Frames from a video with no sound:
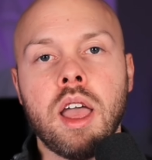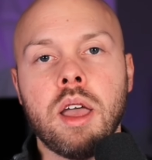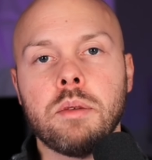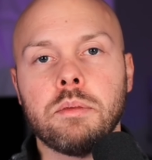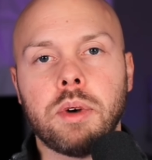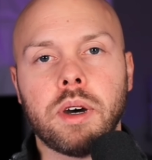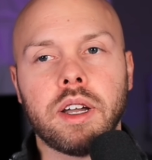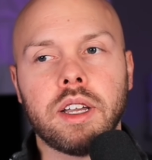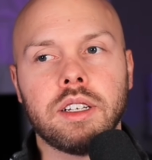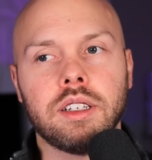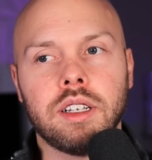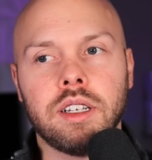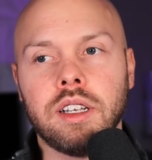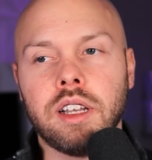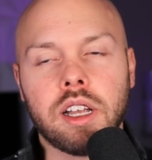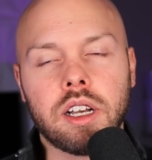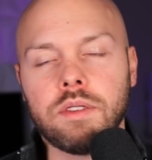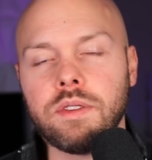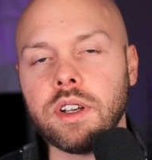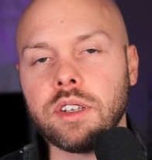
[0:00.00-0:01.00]
but none
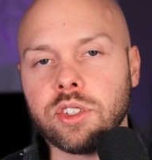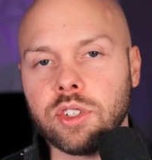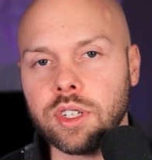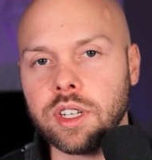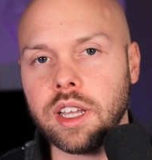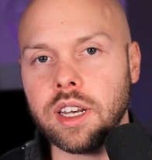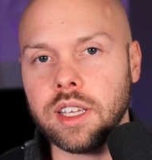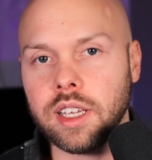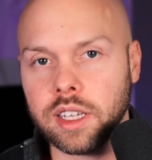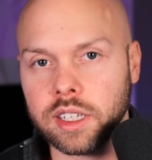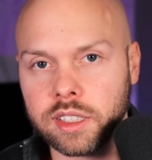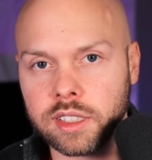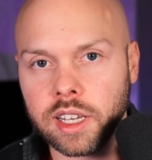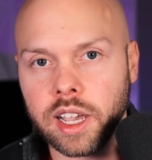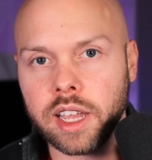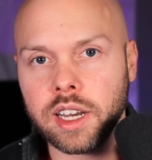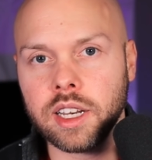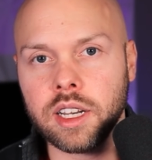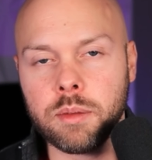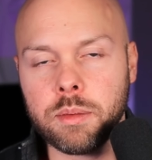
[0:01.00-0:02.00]
of us are getting
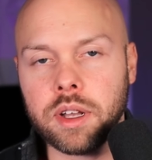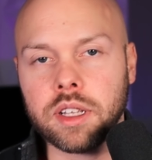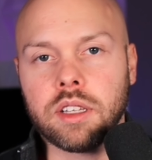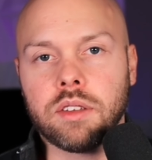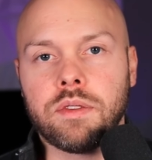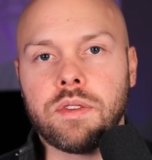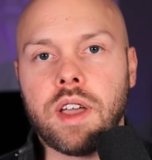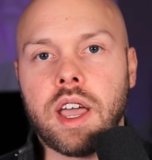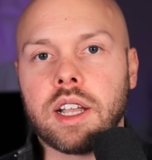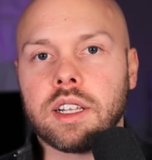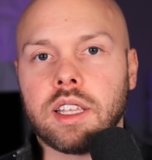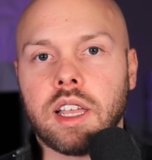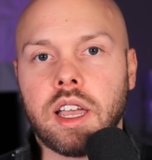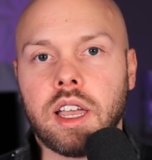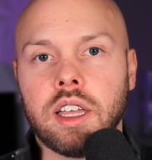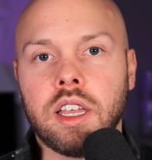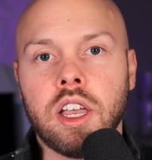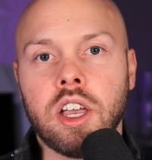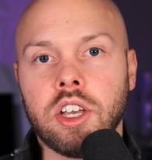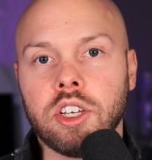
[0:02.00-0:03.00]
excited about the fact that
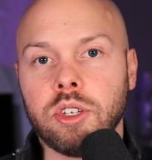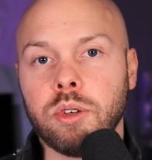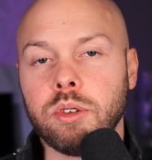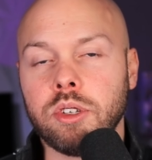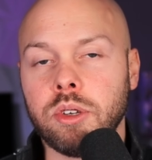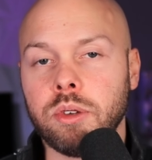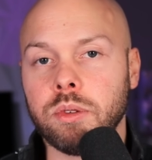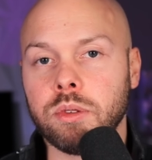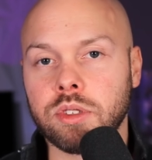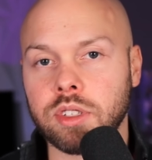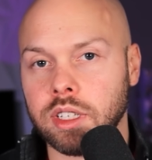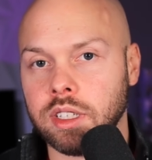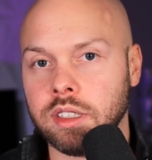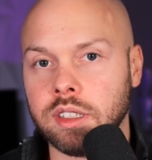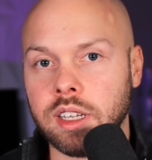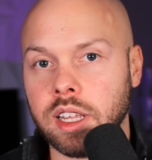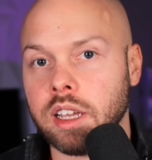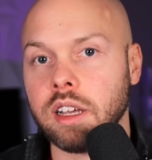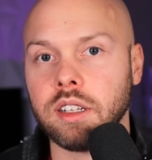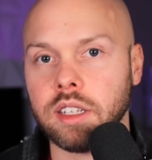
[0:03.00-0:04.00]
you use
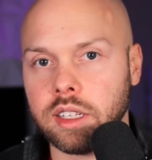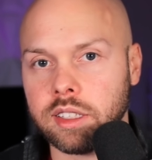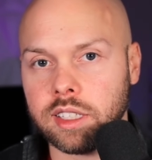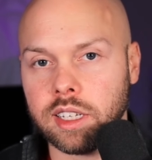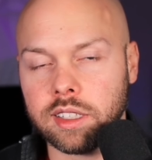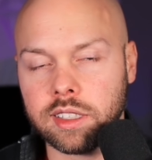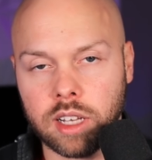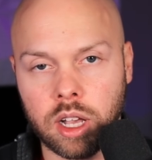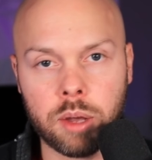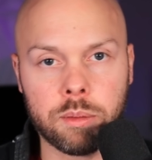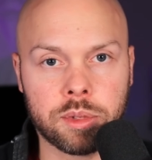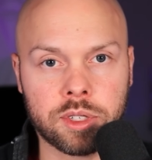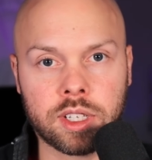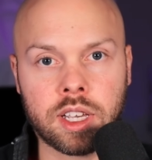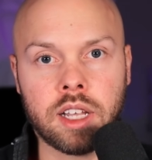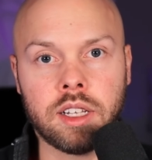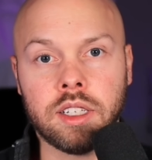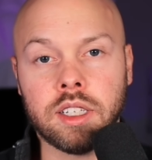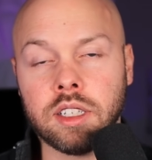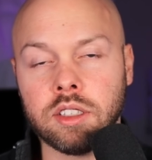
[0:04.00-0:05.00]
DLSS
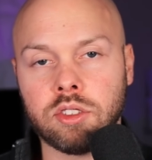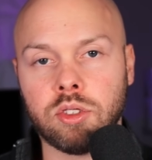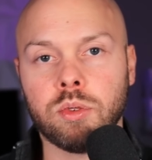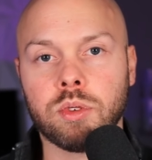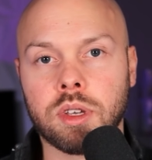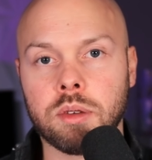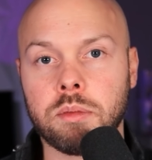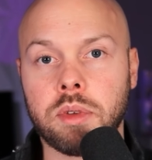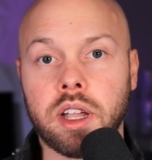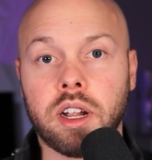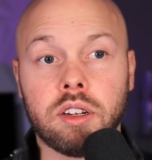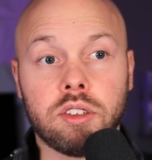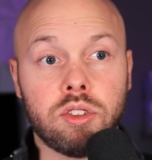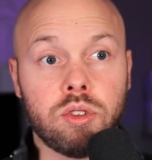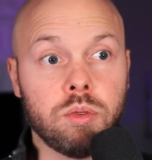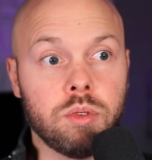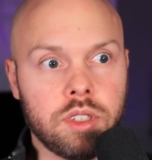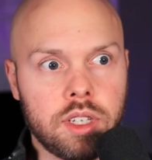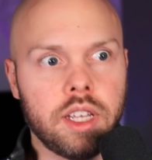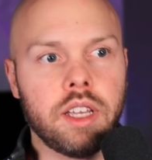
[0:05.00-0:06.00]
upscaling to compare to
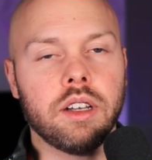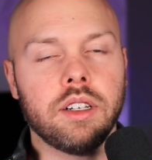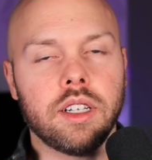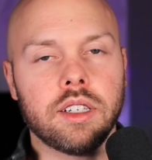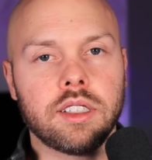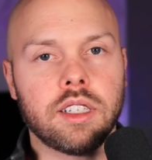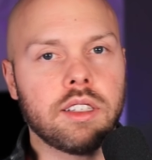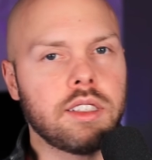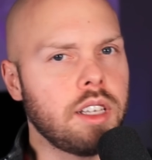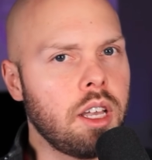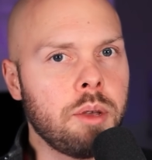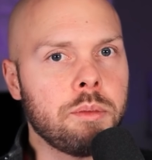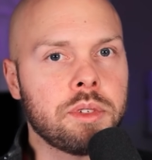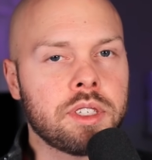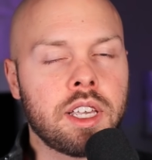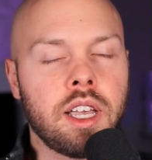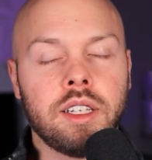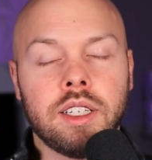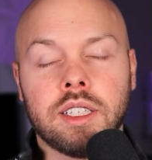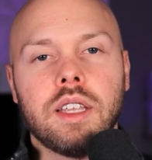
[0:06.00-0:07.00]
DLSS
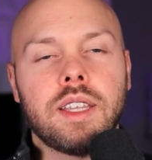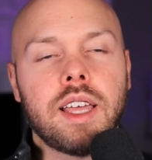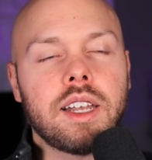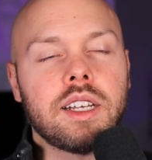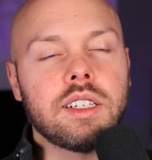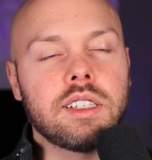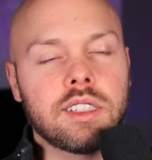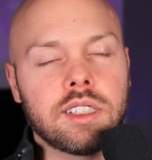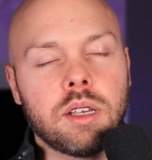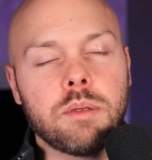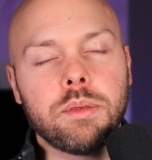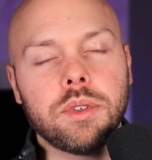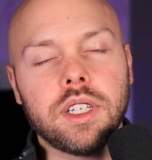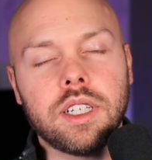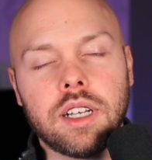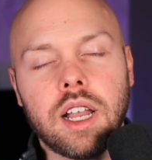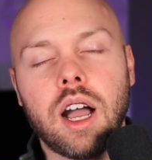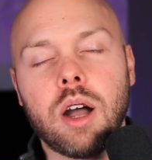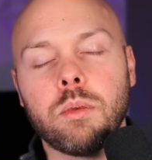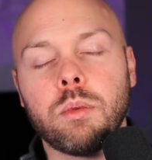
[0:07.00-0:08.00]
upscaling. That is simply
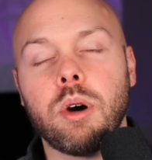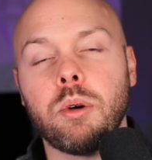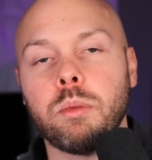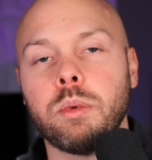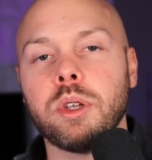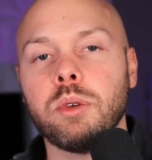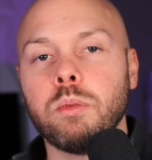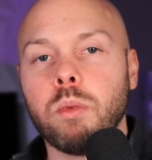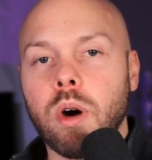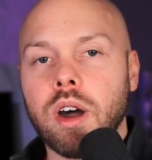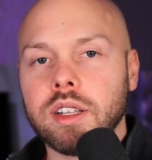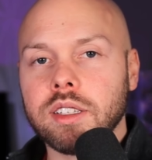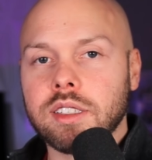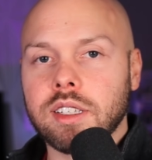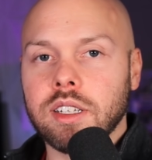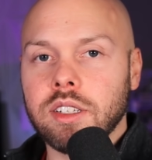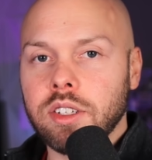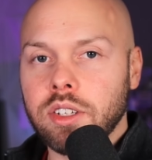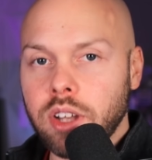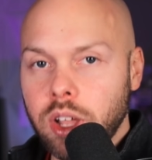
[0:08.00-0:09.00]
not what we want to
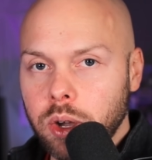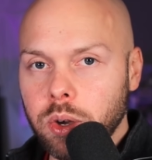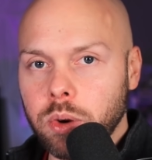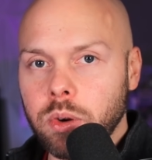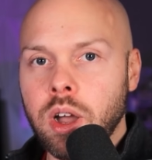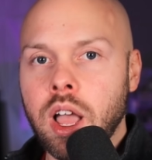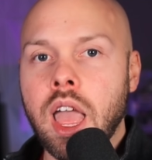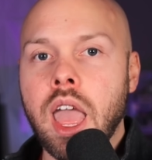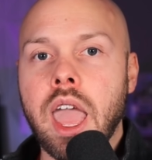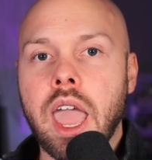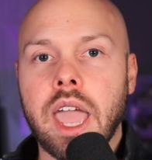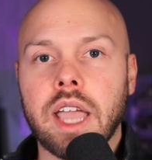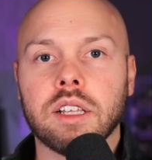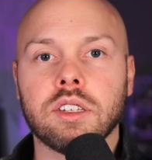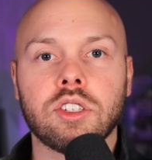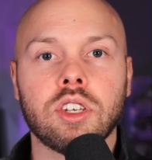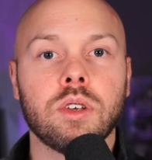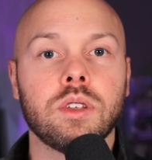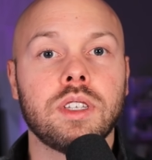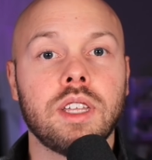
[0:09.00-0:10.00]
know. And
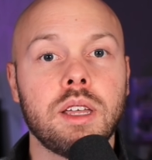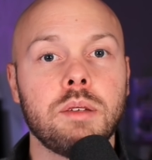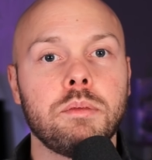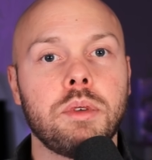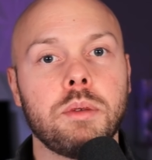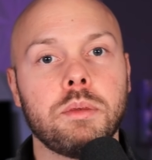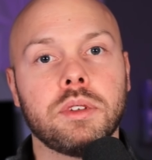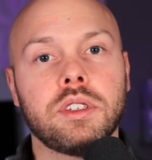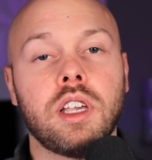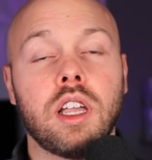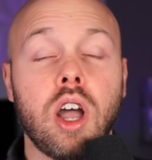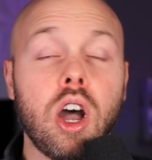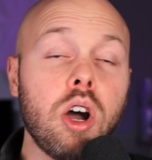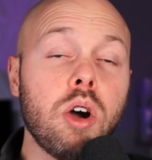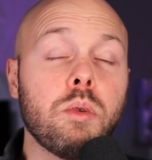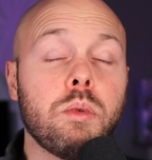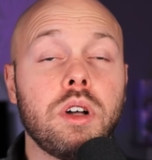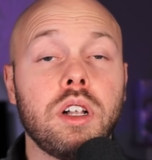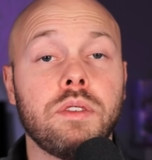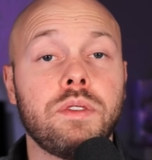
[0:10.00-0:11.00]
so then people say, oh,
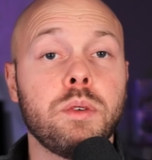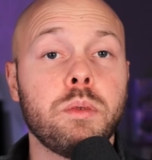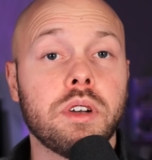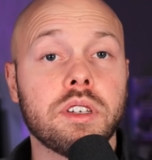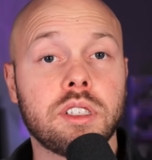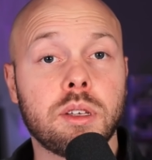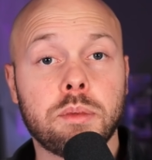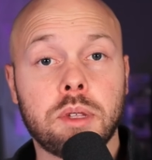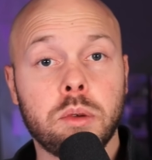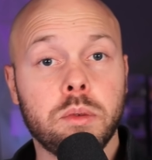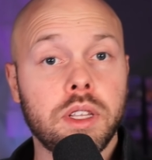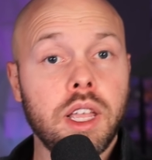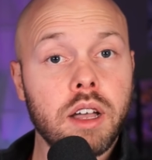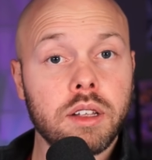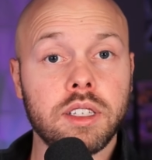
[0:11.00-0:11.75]
well, if you want something without